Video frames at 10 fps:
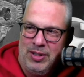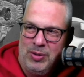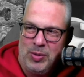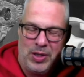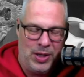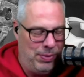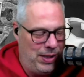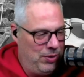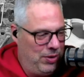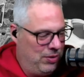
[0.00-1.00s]
we're gonna
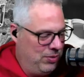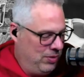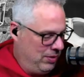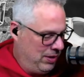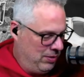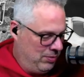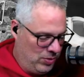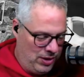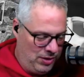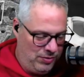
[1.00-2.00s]
power through, and we'll
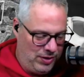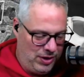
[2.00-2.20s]
get it figured